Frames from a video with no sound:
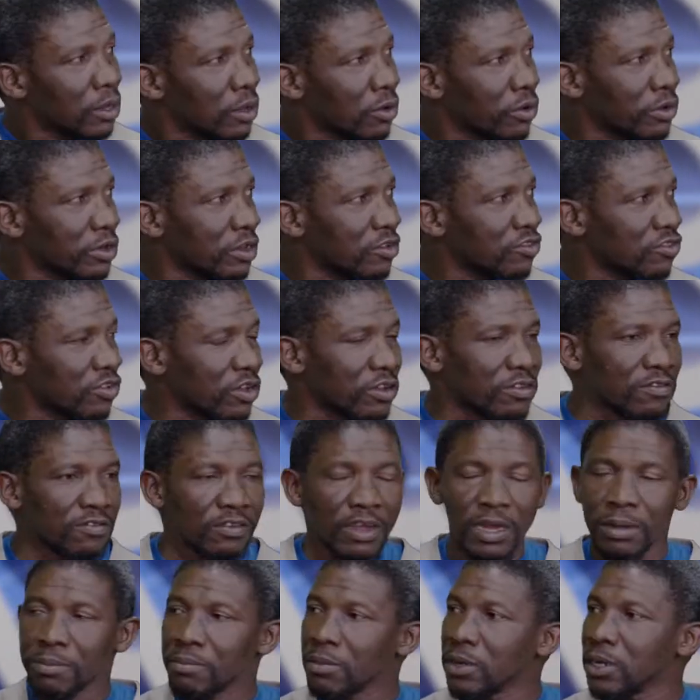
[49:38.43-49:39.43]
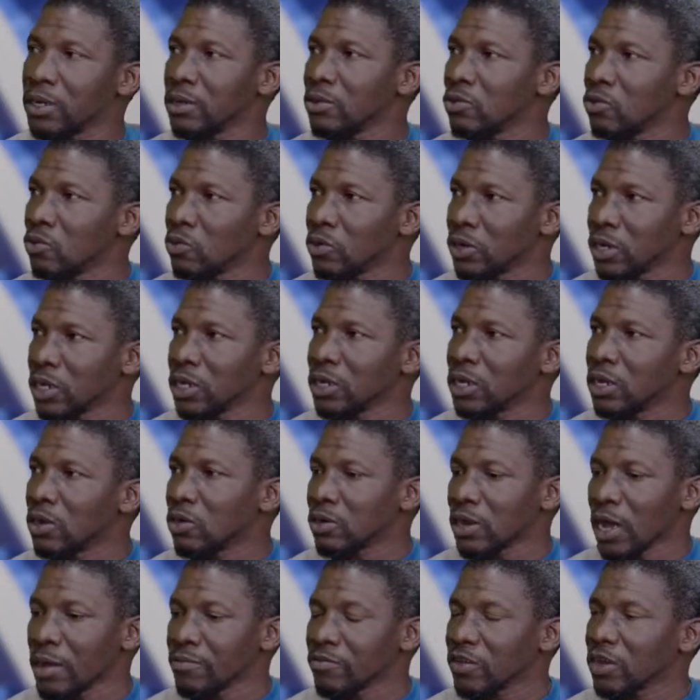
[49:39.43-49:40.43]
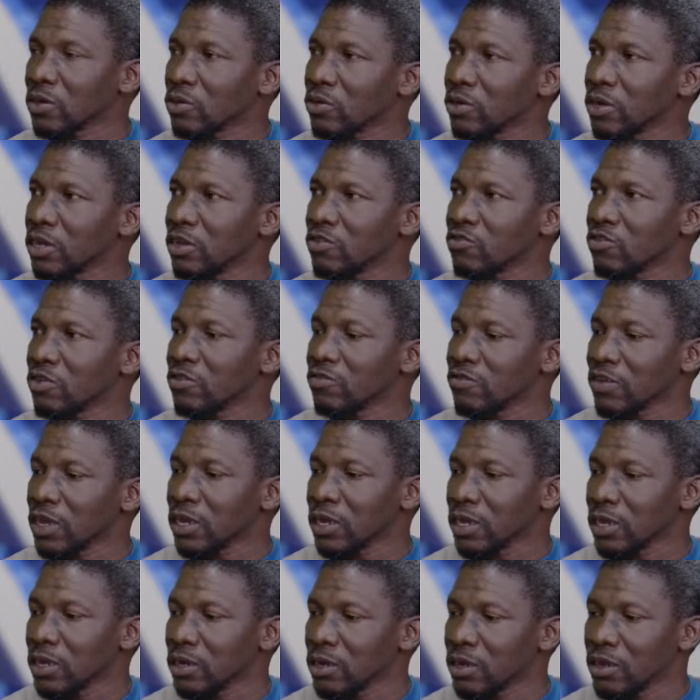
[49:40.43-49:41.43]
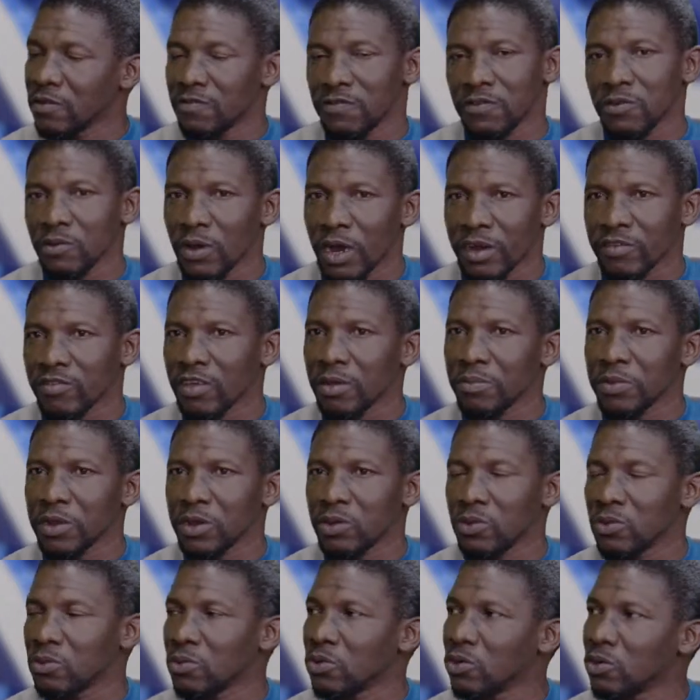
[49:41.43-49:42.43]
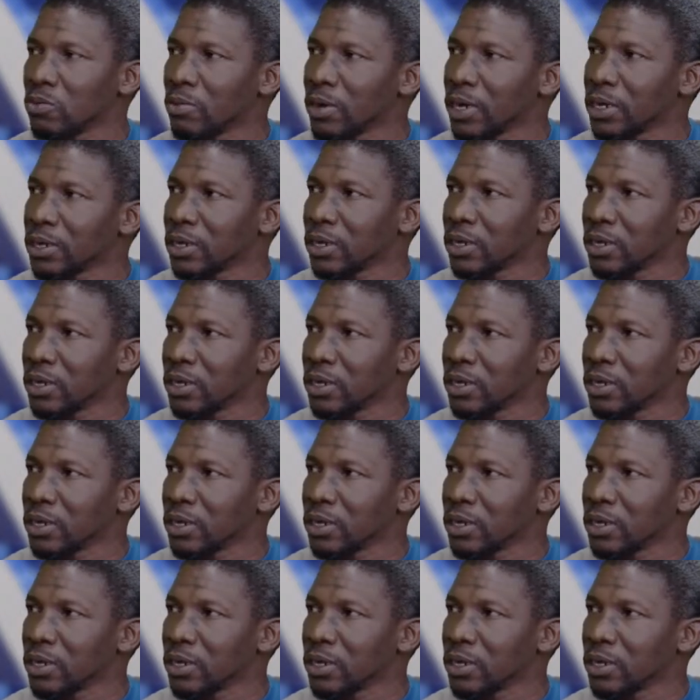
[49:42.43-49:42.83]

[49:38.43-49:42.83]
conditions. You read the terms and conditions, and then if you accept it, you go by.